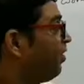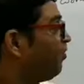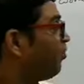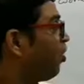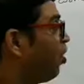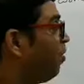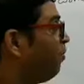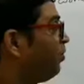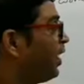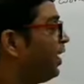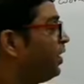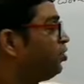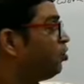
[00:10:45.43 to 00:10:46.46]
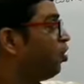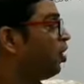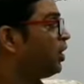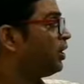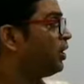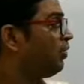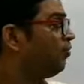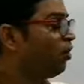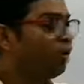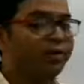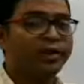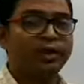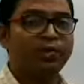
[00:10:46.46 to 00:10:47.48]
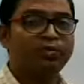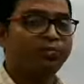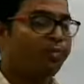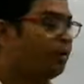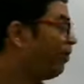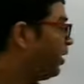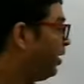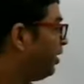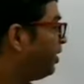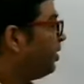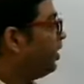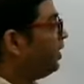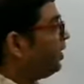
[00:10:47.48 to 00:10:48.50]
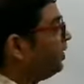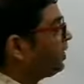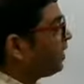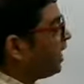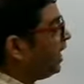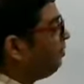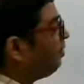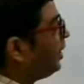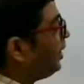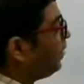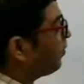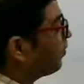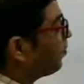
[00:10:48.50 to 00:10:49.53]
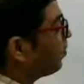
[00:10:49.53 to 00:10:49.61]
from Delhi to Kolkata following the route B1. It can be